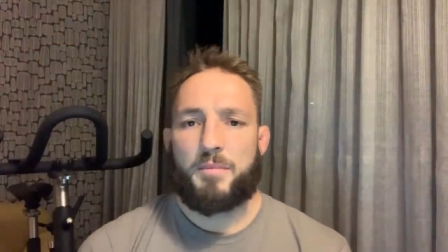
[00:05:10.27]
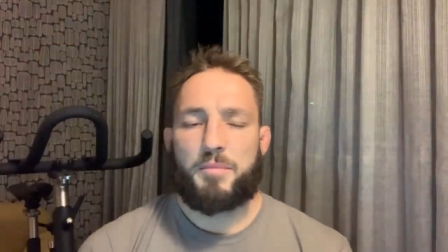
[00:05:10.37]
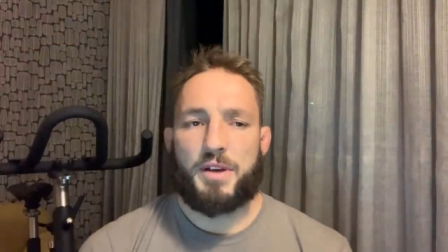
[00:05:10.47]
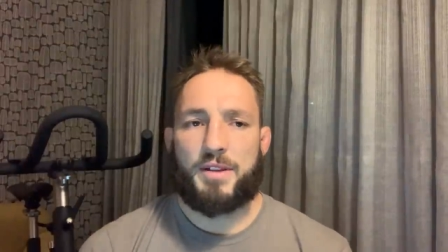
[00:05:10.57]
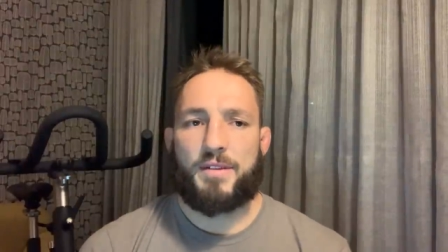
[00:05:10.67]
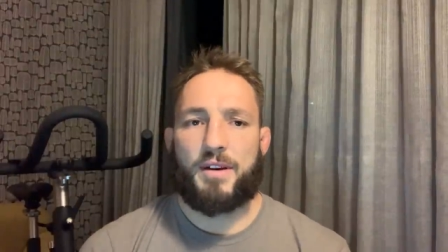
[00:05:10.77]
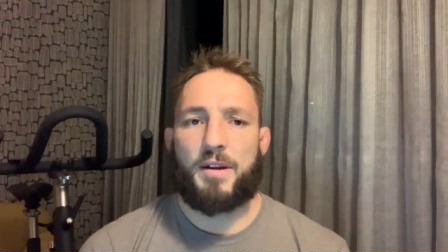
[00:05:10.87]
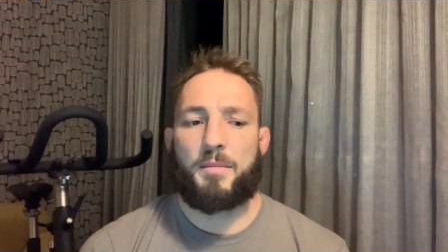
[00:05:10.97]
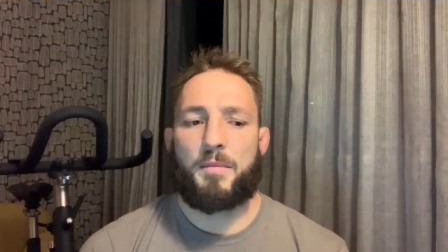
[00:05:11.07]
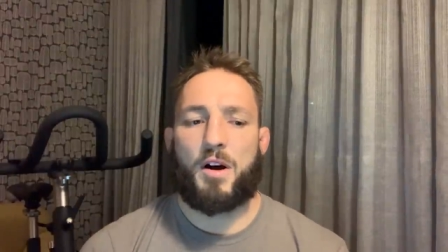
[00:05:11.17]
But
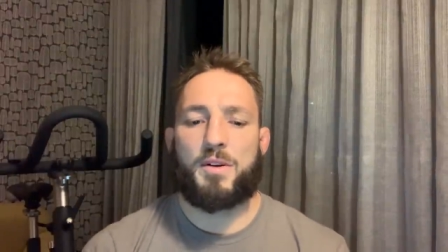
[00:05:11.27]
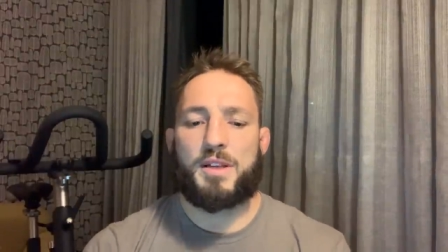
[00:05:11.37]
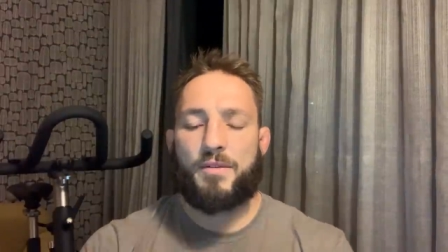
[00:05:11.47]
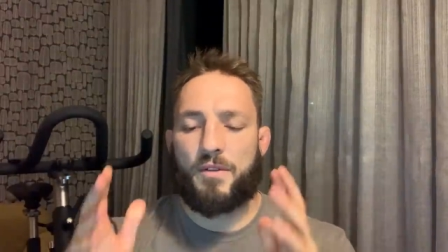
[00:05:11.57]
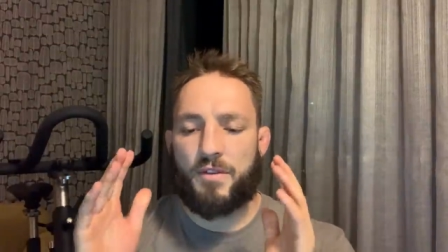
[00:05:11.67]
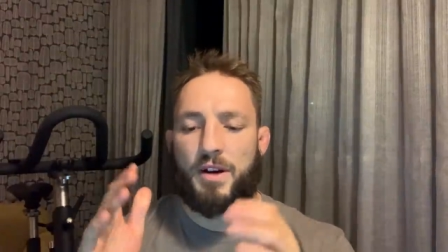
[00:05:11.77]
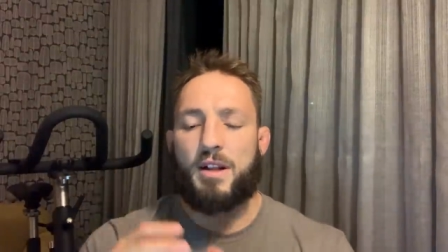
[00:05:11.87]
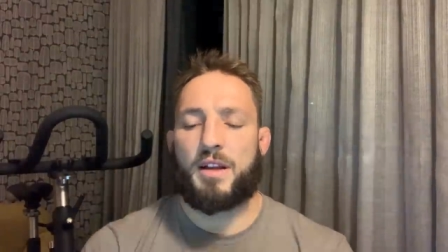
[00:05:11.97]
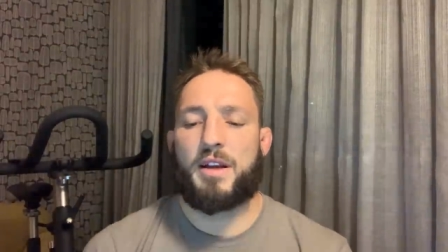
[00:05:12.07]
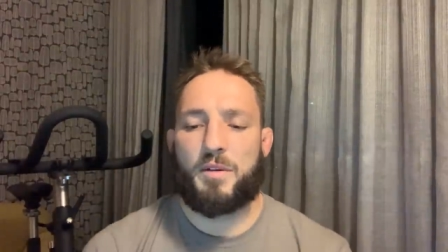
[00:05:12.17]
um, I always have a very
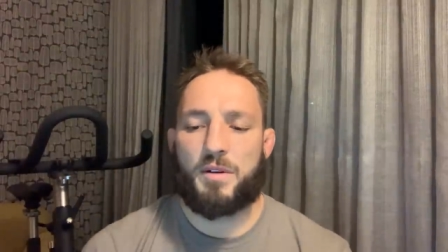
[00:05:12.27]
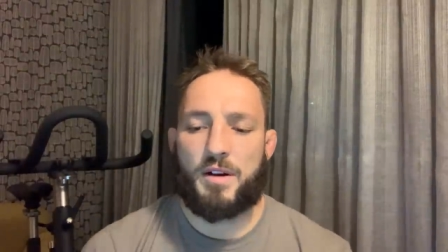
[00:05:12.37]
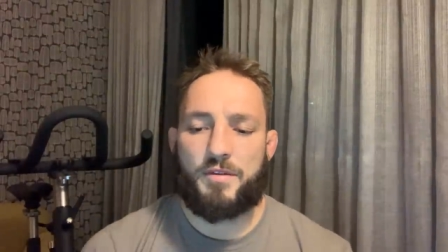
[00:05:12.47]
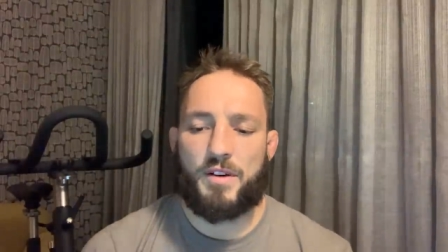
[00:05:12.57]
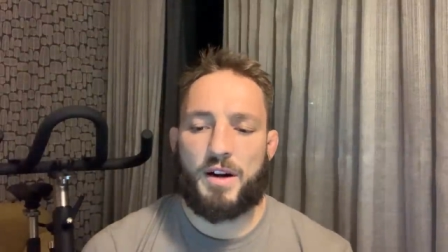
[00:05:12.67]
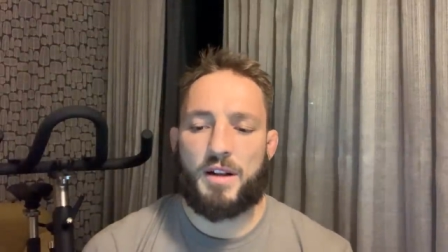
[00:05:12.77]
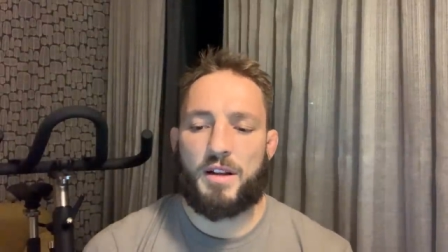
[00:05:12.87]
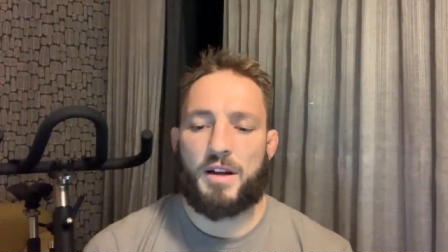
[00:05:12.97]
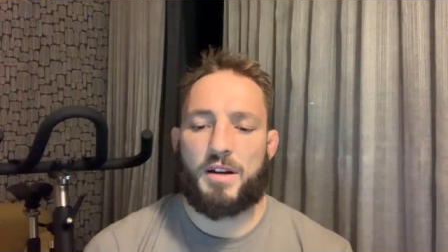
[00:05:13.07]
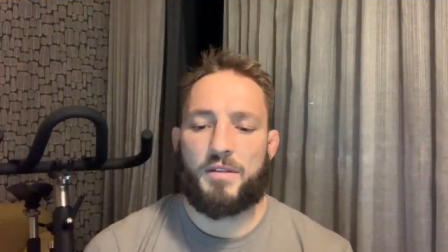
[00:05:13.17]
clear head when I fight.
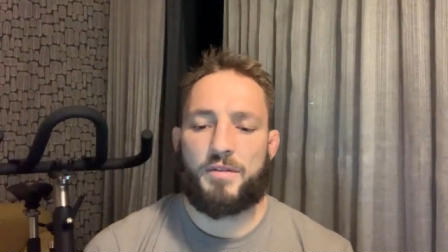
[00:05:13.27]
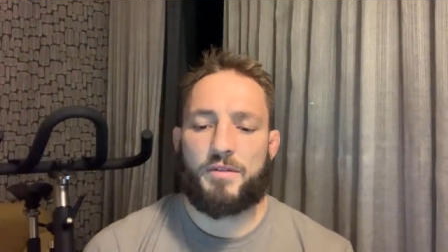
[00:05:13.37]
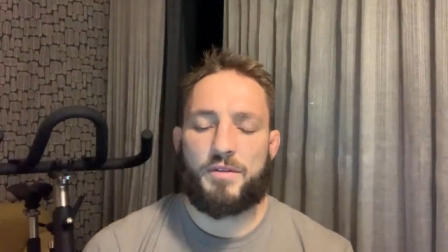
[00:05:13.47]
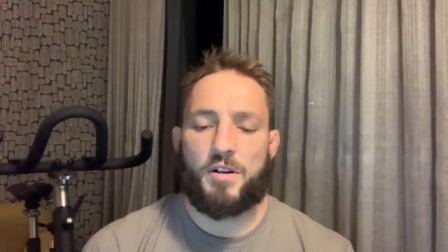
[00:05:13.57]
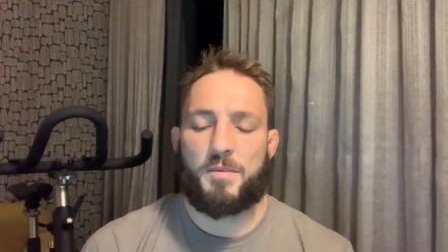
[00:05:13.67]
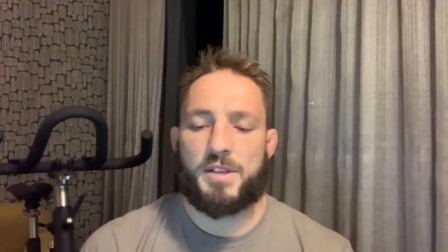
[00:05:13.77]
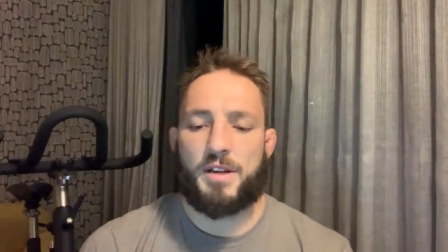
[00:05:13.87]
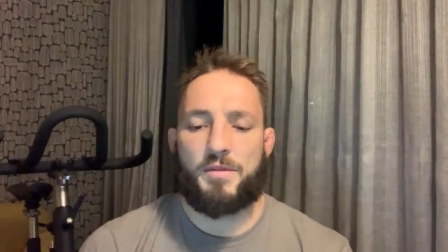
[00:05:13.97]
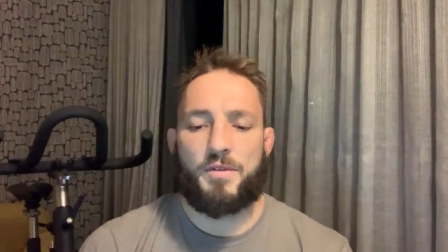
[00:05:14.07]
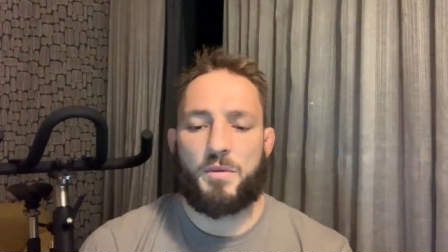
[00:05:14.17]
Like, I've told
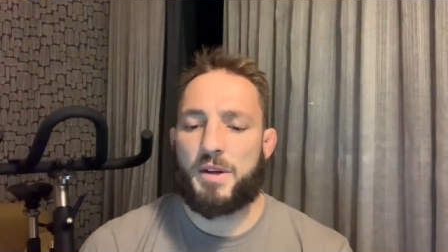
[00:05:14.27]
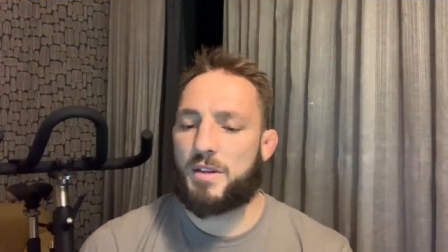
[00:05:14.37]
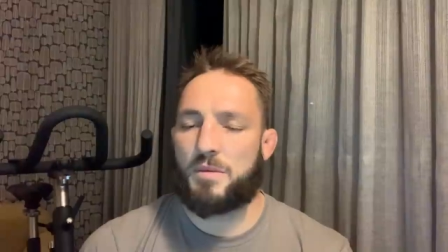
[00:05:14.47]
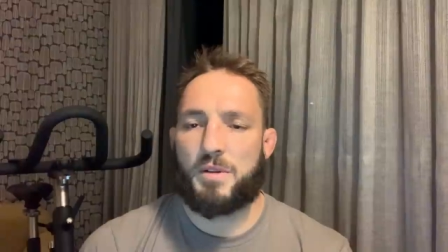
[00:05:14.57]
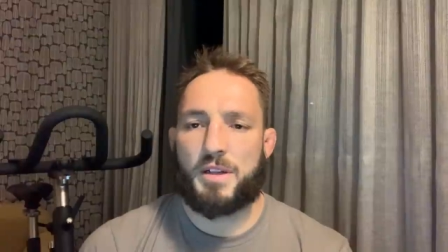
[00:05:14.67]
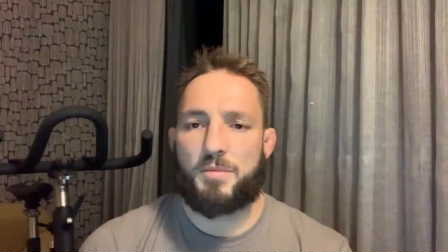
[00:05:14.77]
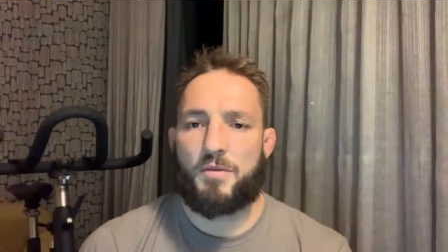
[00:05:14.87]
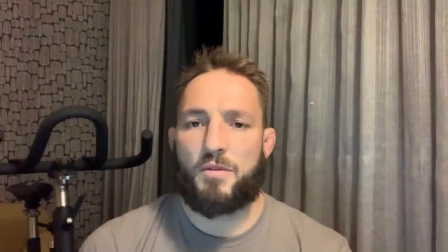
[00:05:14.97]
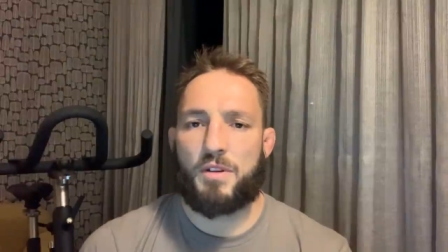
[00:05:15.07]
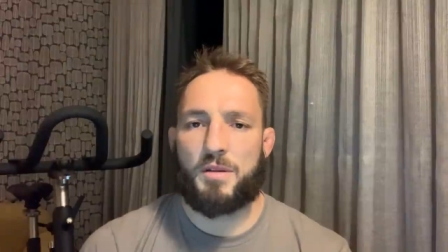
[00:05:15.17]
myself for weeks and weeks
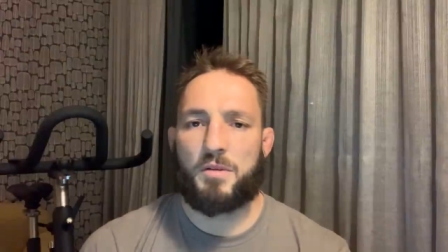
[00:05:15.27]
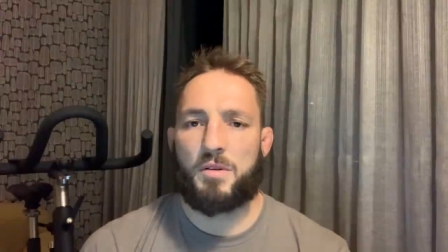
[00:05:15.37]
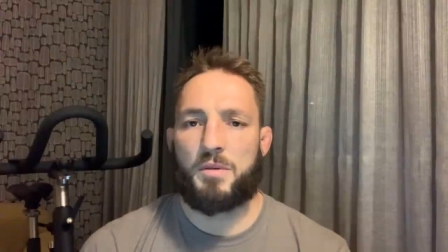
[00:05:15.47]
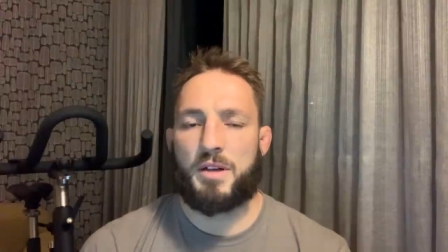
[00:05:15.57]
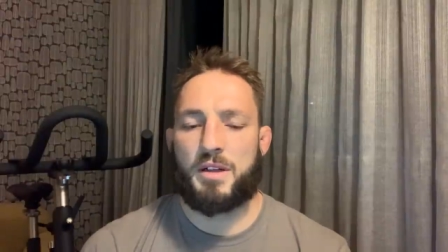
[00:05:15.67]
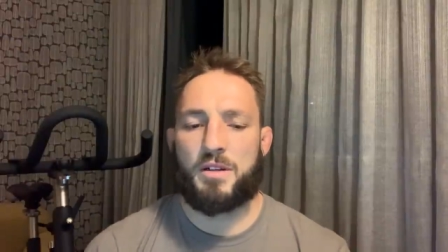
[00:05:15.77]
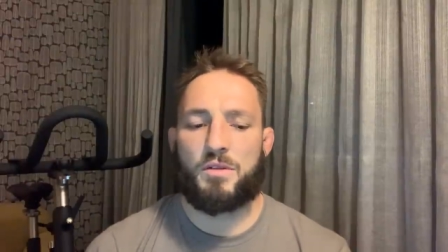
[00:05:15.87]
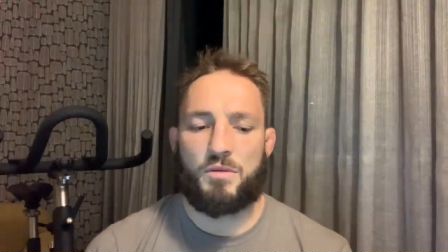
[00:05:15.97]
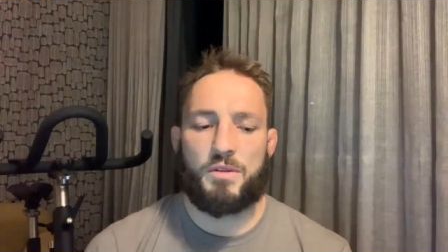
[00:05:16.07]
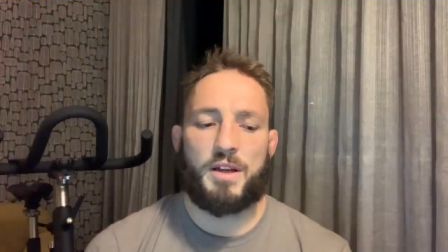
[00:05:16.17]
before that I'm going to win and
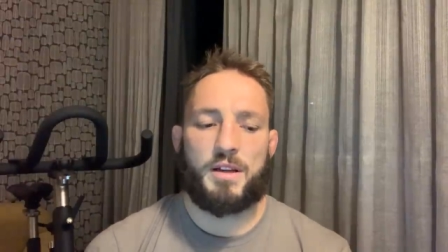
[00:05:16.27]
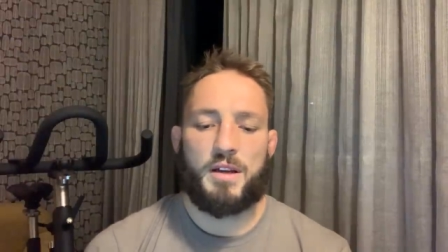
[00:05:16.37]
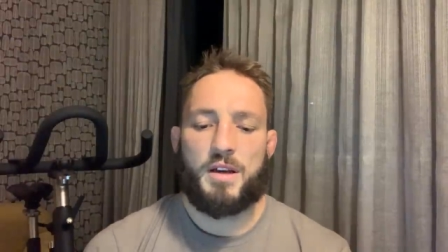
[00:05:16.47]
all that